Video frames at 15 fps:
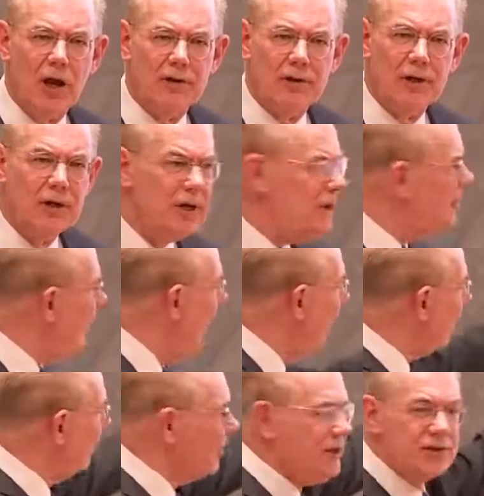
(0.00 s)
other,
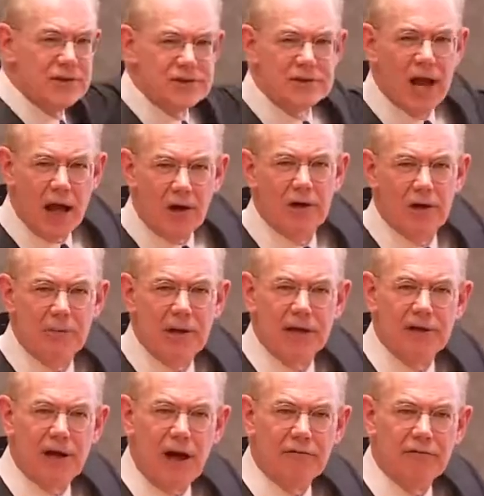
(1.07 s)
tolerance is not going to be
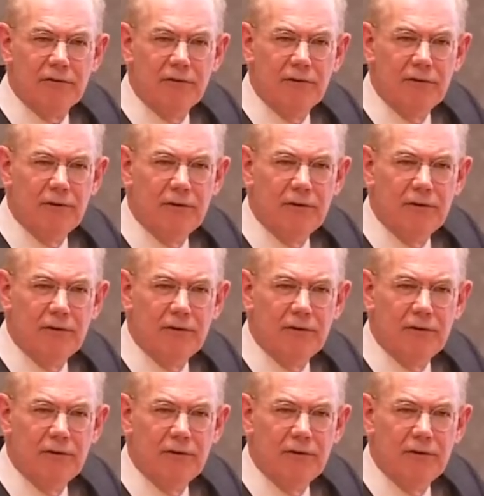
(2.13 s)
enough.